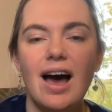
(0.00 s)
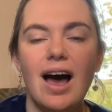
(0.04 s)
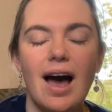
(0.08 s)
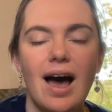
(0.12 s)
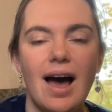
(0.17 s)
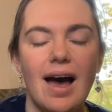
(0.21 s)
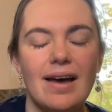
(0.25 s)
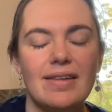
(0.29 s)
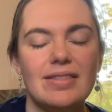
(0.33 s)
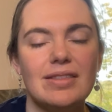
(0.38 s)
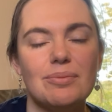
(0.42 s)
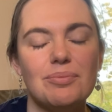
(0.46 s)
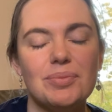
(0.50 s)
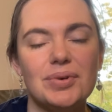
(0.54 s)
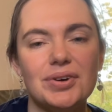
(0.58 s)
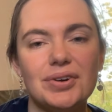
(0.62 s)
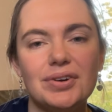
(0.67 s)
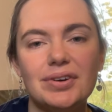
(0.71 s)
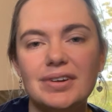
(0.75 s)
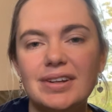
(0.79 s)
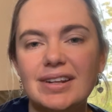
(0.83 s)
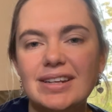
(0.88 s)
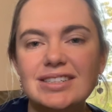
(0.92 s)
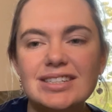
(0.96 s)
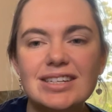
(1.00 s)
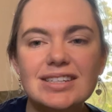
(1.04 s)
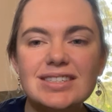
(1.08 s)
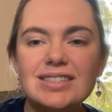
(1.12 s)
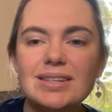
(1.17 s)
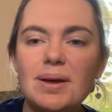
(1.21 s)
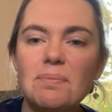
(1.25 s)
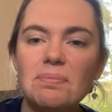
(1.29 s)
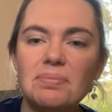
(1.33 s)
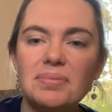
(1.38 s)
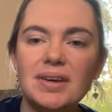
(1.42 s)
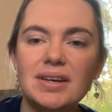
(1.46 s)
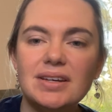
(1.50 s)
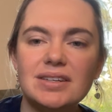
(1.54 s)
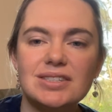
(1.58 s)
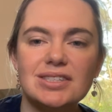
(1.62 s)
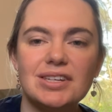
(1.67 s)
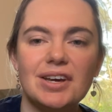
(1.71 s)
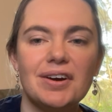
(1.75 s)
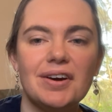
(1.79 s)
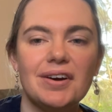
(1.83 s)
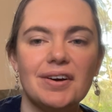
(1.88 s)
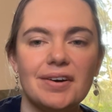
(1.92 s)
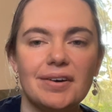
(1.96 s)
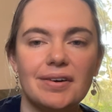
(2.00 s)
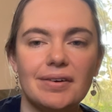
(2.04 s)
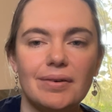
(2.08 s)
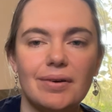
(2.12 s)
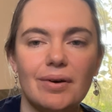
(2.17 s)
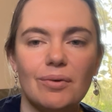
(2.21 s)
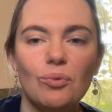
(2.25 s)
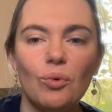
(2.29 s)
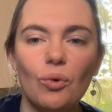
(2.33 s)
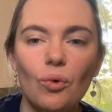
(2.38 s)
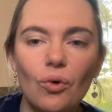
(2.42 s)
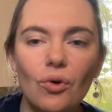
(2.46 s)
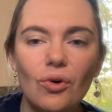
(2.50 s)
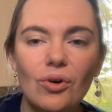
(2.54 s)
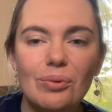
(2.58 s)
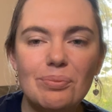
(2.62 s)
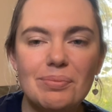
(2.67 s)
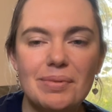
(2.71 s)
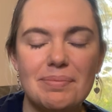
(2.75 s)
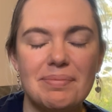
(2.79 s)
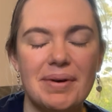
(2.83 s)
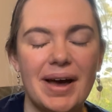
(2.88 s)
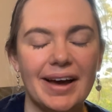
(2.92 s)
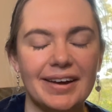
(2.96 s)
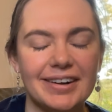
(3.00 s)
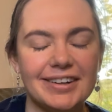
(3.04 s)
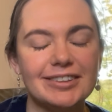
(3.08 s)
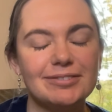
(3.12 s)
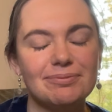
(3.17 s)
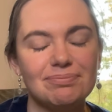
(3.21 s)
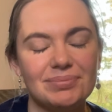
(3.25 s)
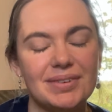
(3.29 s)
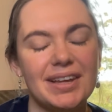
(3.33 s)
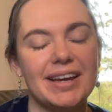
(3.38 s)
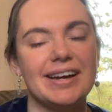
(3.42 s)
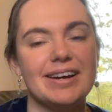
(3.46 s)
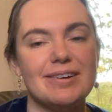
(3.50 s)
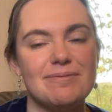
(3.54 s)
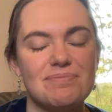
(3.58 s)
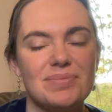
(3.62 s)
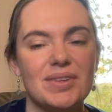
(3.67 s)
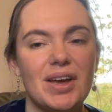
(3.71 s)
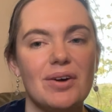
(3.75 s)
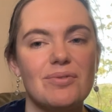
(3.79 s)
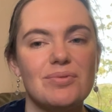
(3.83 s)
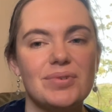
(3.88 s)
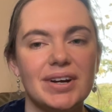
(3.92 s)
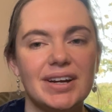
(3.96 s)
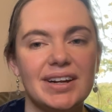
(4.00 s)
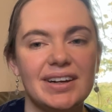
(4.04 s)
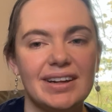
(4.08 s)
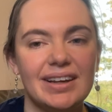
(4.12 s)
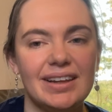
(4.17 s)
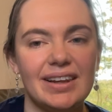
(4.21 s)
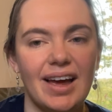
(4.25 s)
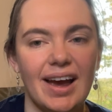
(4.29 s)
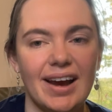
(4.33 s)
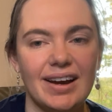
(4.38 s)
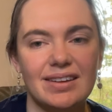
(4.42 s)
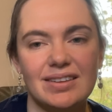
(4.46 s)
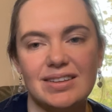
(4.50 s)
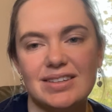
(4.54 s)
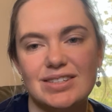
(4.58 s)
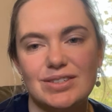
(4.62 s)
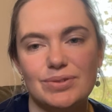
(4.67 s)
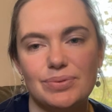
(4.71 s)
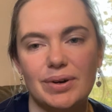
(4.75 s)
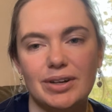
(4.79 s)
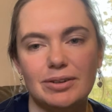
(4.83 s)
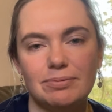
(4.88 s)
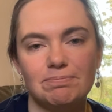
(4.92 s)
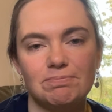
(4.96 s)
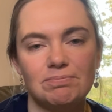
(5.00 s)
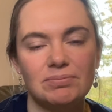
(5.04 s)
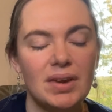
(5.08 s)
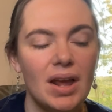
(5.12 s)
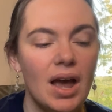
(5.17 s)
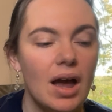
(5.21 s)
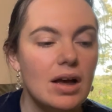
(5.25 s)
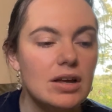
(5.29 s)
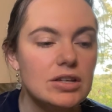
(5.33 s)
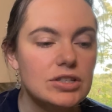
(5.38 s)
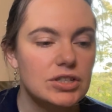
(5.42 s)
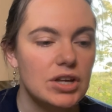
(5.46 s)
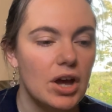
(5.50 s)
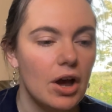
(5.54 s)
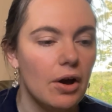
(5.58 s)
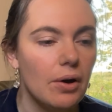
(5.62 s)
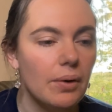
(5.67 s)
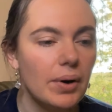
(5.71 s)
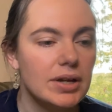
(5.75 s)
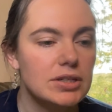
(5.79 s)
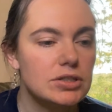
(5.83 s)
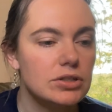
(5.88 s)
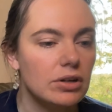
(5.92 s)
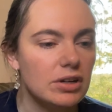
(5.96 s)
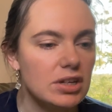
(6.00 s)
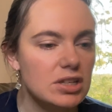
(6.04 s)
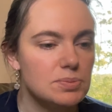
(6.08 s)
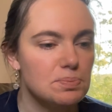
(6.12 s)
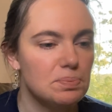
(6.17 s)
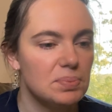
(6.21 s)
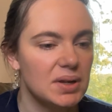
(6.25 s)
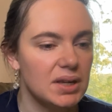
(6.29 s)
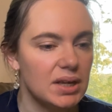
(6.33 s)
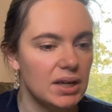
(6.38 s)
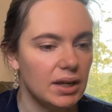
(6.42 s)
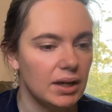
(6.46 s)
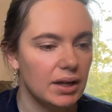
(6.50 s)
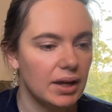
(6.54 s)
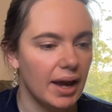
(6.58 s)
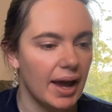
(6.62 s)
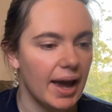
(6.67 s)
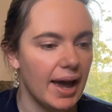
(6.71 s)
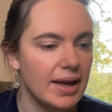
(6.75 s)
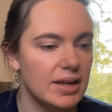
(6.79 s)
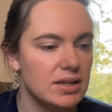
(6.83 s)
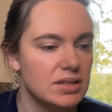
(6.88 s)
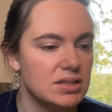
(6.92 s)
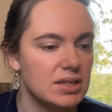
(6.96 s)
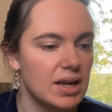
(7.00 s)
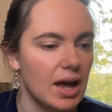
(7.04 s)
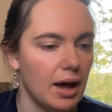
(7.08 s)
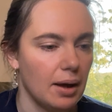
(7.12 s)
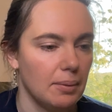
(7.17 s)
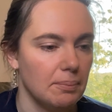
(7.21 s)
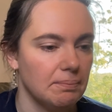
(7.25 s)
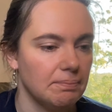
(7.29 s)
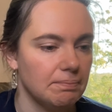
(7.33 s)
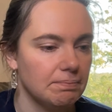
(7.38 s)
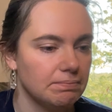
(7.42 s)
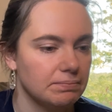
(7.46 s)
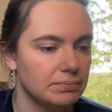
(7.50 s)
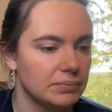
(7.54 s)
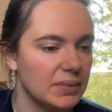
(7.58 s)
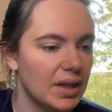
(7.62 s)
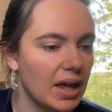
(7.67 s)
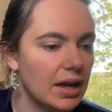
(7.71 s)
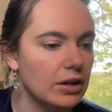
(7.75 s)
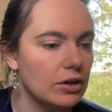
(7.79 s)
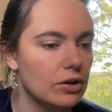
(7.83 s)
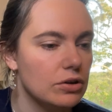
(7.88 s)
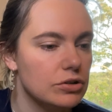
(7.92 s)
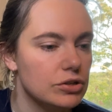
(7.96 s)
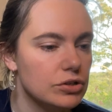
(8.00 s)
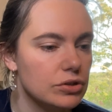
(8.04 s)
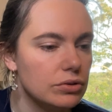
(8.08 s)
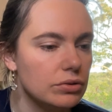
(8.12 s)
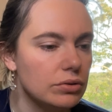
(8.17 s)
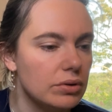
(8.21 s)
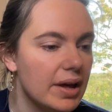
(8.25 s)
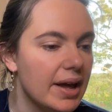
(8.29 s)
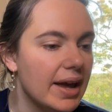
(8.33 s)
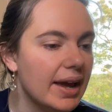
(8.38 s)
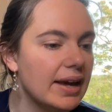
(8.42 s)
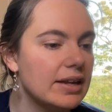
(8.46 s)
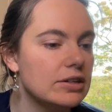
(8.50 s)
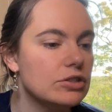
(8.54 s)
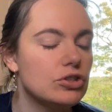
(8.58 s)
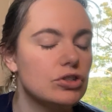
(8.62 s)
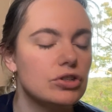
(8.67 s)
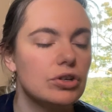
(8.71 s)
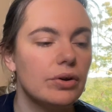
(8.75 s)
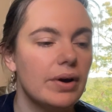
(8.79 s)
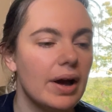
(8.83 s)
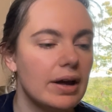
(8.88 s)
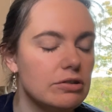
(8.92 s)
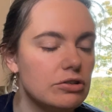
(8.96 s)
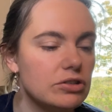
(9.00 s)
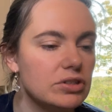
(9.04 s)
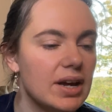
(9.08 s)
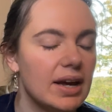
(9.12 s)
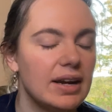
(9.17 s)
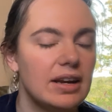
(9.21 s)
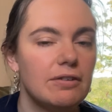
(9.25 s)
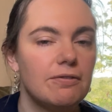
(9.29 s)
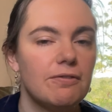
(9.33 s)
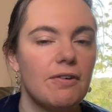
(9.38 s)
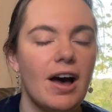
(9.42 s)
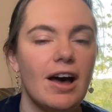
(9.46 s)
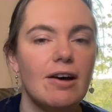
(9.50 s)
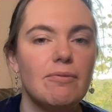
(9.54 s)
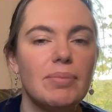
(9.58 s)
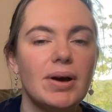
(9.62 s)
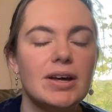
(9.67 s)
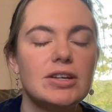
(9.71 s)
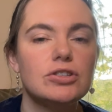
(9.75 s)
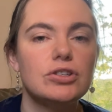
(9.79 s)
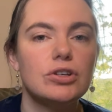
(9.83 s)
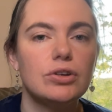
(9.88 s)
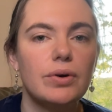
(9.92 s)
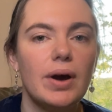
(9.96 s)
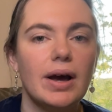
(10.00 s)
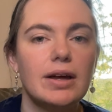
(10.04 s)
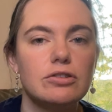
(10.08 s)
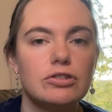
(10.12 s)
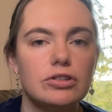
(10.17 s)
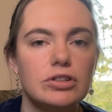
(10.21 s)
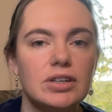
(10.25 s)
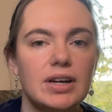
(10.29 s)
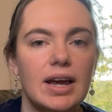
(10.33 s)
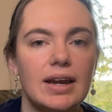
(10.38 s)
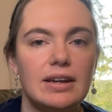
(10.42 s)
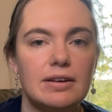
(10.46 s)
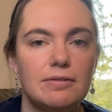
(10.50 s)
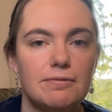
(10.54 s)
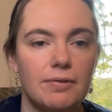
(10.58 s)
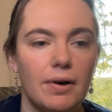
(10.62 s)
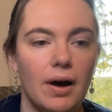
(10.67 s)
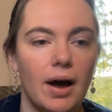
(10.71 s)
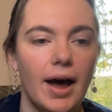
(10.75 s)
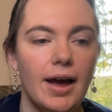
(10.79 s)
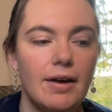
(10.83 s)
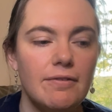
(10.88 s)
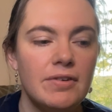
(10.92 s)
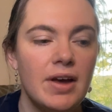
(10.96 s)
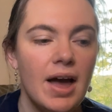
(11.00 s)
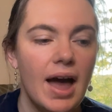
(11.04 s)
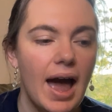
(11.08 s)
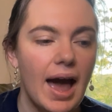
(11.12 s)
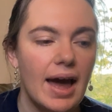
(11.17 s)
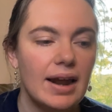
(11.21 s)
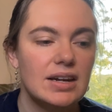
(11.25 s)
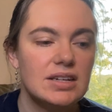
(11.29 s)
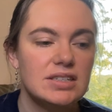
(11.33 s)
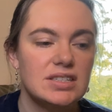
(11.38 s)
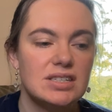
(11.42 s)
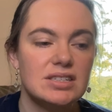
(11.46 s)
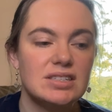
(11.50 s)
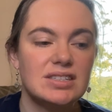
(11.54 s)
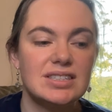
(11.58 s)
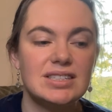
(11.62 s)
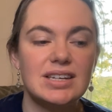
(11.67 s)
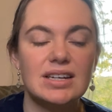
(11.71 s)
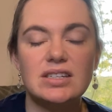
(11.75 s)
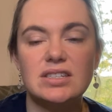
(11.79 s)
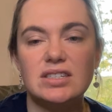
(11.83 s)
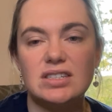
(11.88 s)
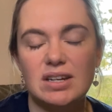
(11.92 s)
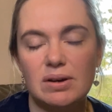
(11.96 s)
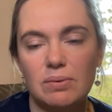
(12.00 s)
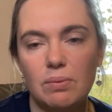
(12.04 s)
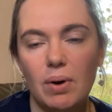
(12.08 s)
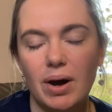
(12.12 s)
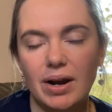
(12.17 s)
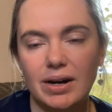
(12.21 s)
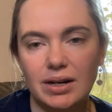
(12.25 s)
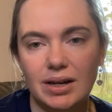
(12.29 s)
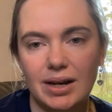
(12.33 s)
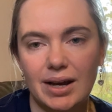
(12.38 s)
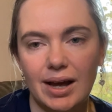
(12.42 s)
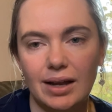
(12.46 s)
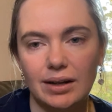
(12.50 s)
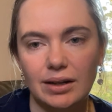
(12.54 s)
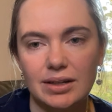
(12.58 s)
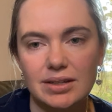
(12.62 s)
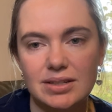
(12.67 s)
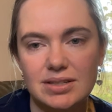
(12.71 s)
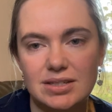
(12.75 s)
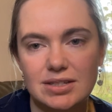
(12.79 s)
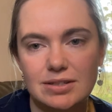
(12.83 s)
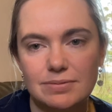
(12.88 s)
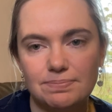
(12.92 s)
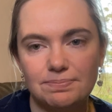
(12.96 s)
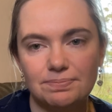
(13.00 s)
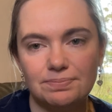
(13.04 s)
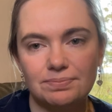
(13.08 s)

and the moon, there's just something so warm about it. Yeah, I really like this one. So it's not as big as their usual. It's 285 by 285 and it's 61 colors.